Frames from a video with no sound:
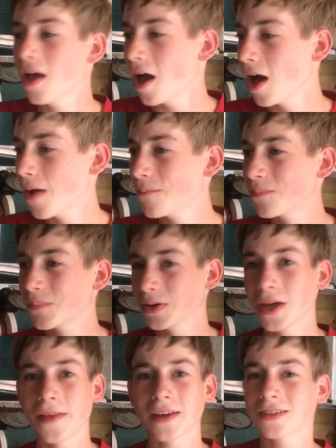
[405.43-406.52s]
But
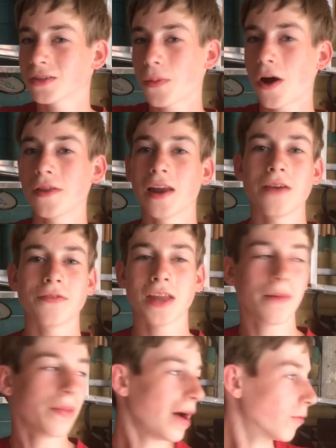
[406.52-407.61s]
yeah, that sits behind the lathe and that
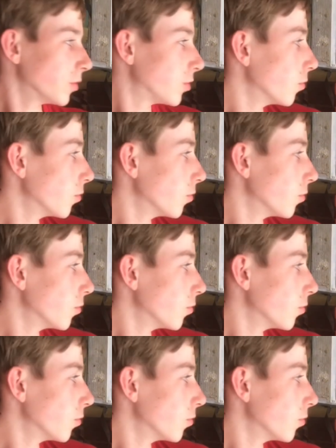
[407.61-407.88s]
powers